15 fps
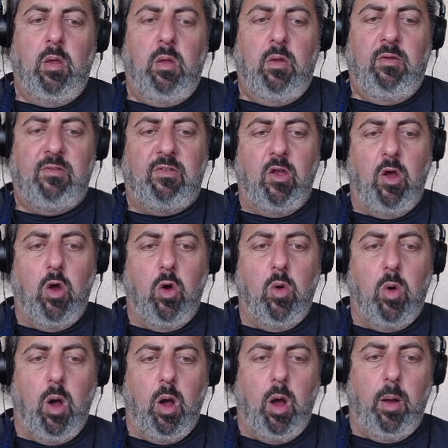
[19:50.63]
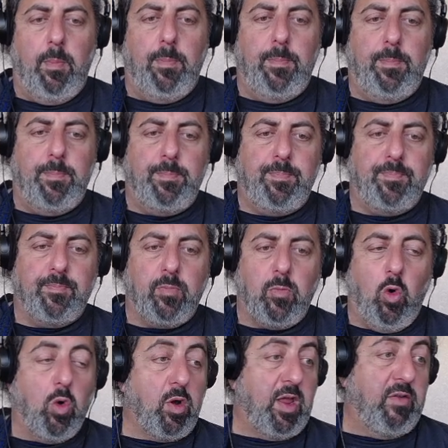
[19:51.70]
So
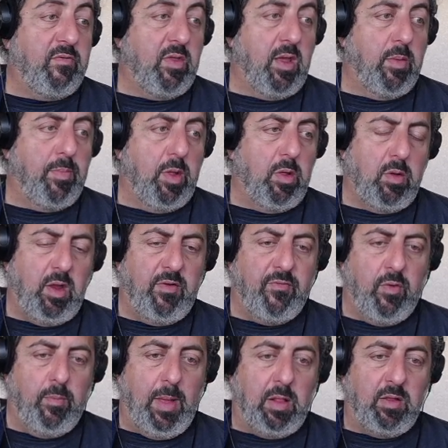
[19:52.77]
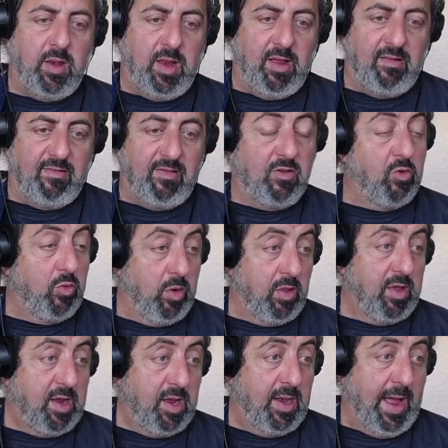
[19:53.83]
or given the ability for melodies to
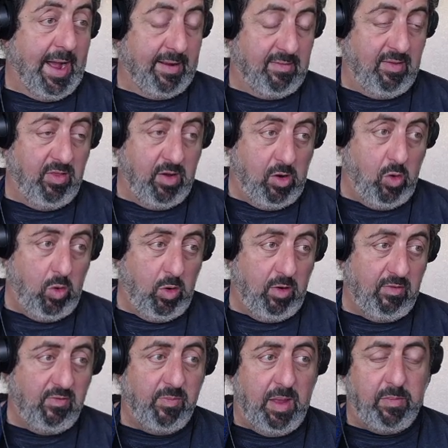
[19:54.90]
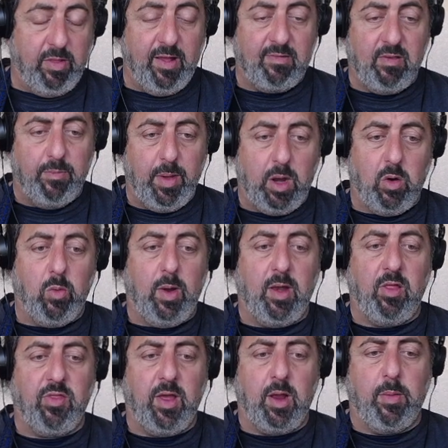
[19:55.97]
really connect the chords. Maybe that's a better way
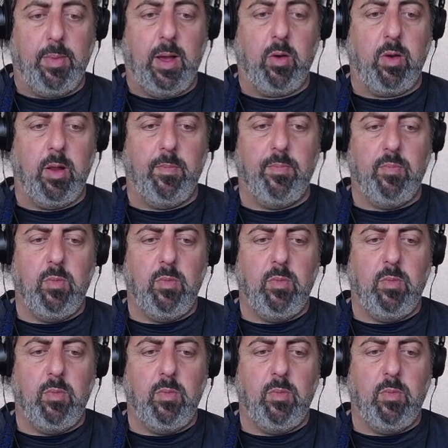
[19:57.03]
to think about it.